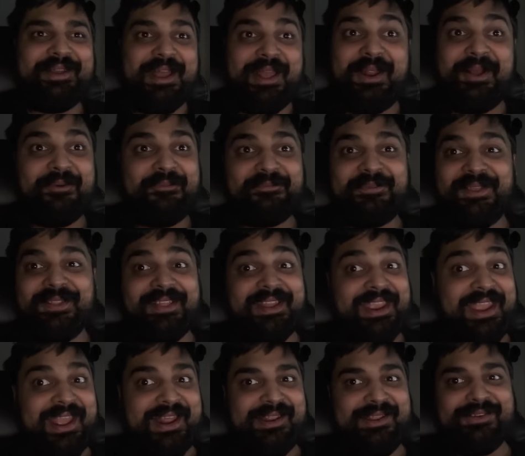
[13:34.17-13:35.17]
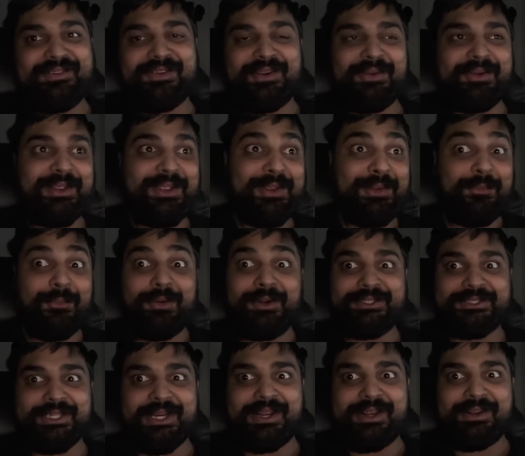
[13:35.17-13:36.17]
I don't feel like any jury or
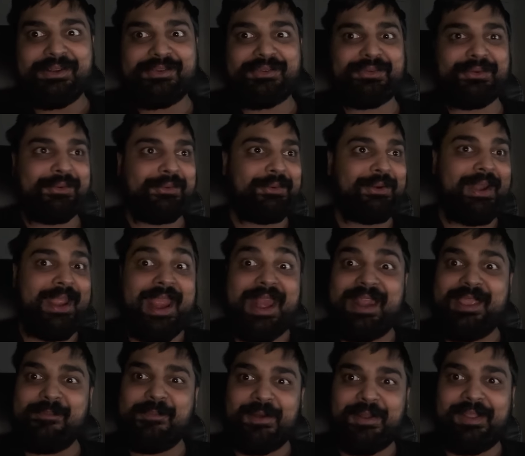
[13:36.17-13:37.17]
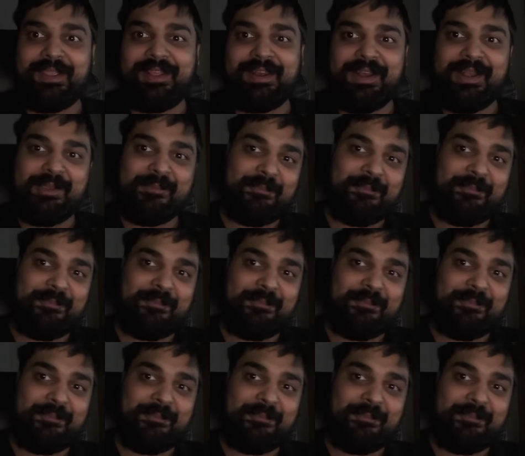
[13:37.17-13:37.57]
judge or anybody in any